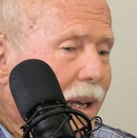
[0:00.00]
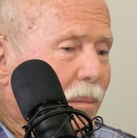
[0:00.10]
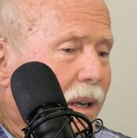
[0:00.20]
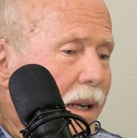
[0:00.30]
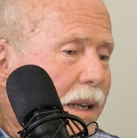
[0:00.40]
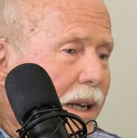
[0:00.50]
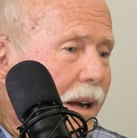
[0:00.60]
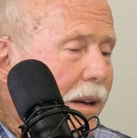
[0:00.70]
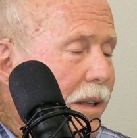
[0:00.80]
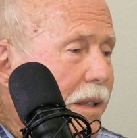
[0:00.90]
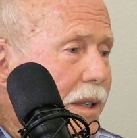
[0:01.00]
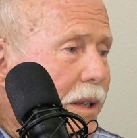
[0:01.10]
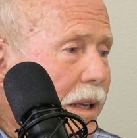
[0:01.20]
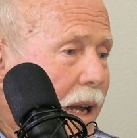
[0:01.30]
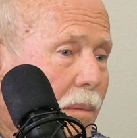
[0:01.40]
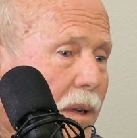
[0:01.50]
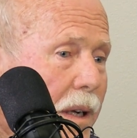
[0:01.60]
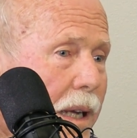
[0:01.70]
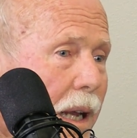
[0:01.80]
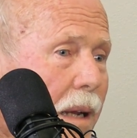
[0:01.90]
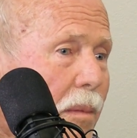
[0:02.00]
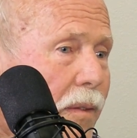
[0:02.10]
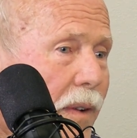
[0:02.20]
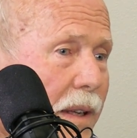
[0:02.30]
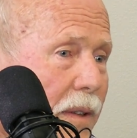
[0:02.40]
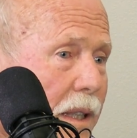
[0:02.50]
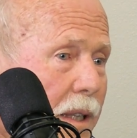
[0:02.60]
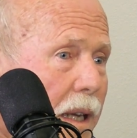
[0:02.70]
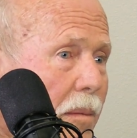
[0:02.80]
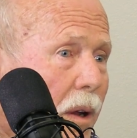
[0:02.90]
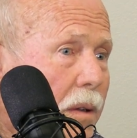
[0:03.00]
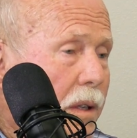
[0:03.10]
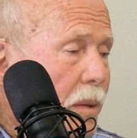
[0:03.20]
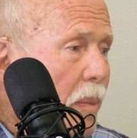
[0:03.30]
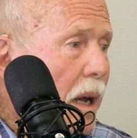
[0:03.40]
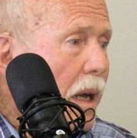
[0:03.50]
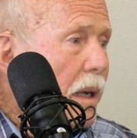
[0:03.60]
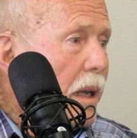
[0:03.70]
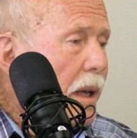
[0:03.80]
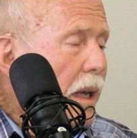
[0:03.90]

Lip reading: But Garrett said, "I'm going to kill him if I see him on the spot."